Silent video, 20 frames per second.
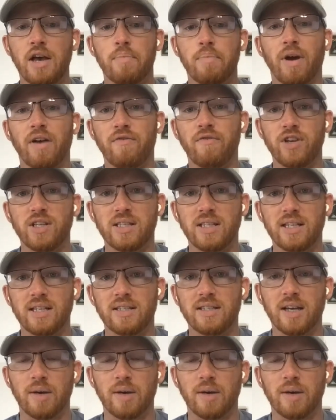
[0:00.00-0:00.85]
by visiting